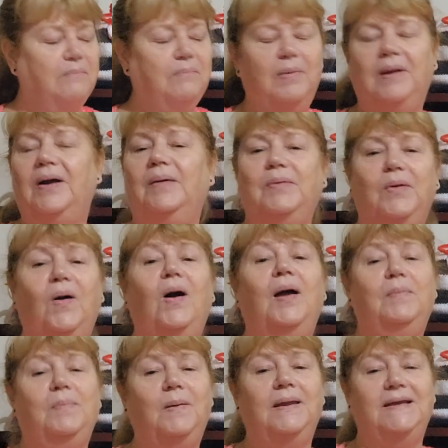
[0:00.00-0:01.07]
But I'm
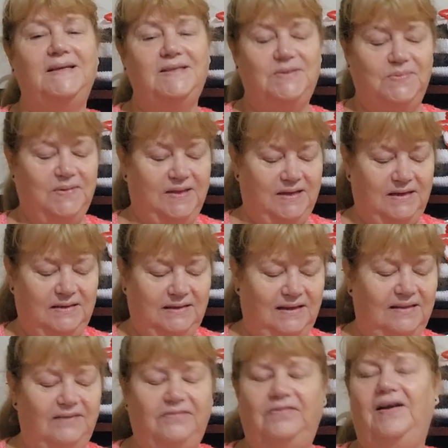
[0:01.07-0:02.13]
quite pleased with it,
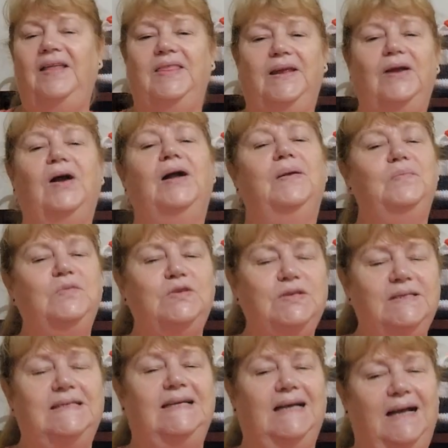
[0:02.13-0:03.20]
and the fact that I am
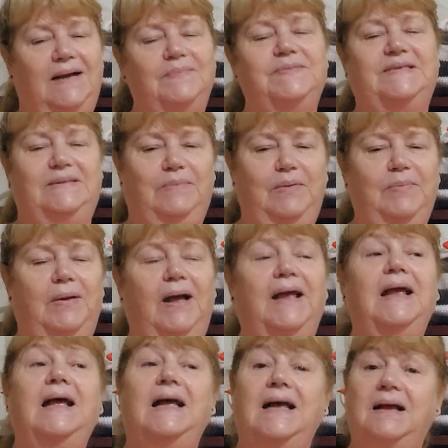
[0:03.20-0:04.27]
using up some of my
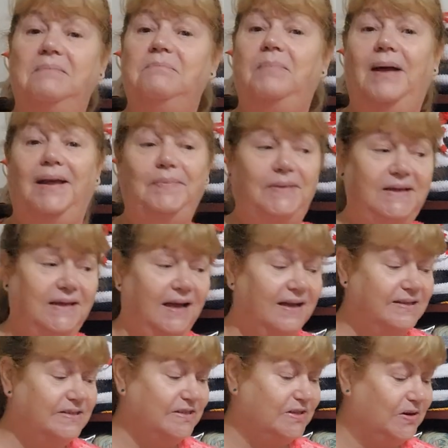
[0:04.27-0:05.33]
baby
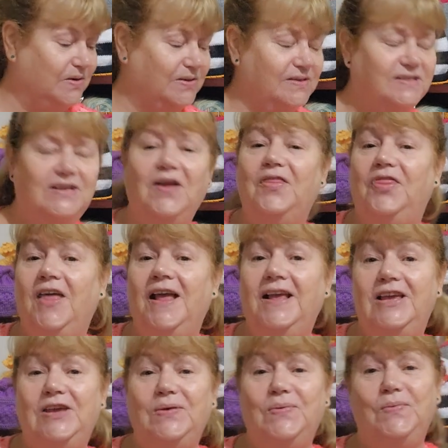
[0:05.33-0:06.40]
yarn stock. So
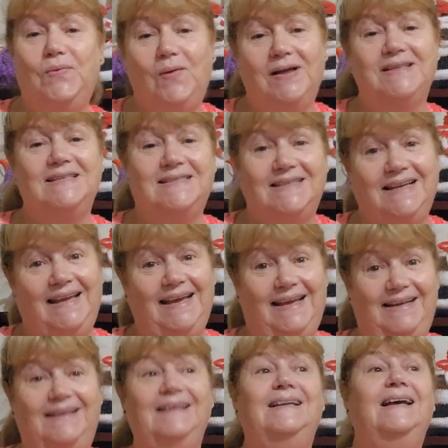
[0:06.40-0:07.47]
thank you once
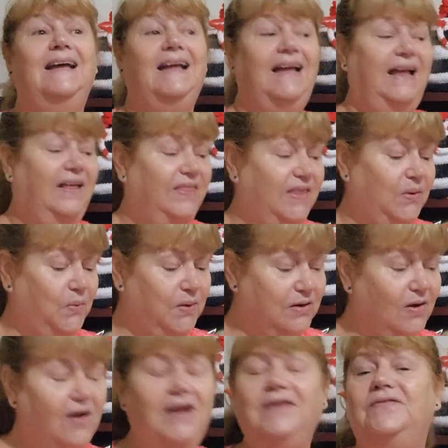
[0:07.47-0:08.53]
again. There were
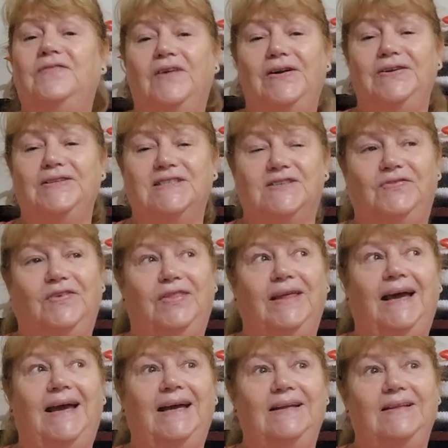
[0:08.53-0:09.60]
9 votes for
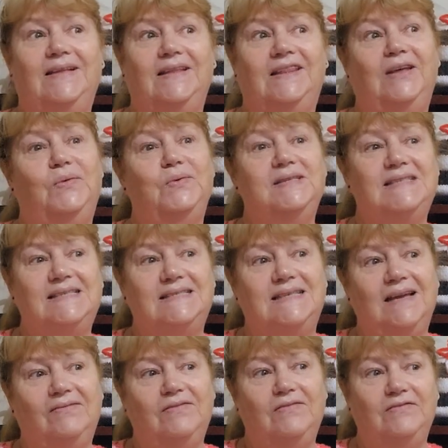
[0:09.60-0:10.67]
that. There were
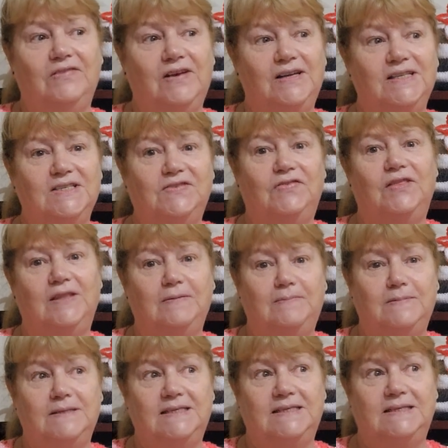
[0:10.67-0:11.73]
7 votes for the
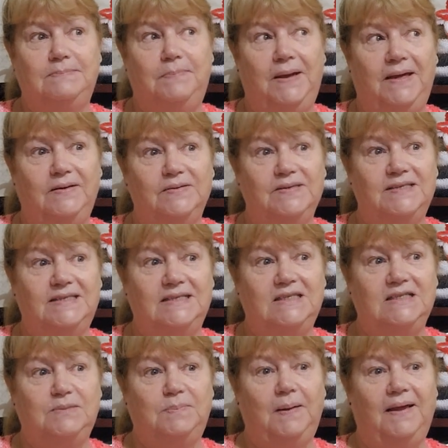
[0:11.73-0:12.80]
petal
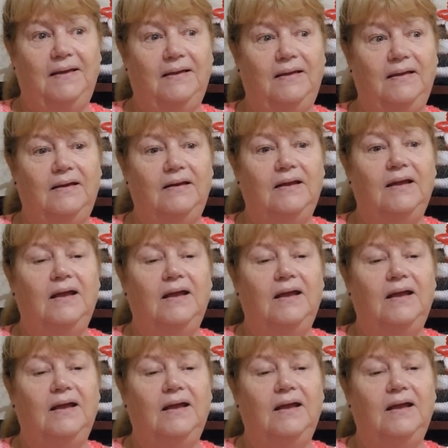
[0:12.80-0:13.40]
stitch blanket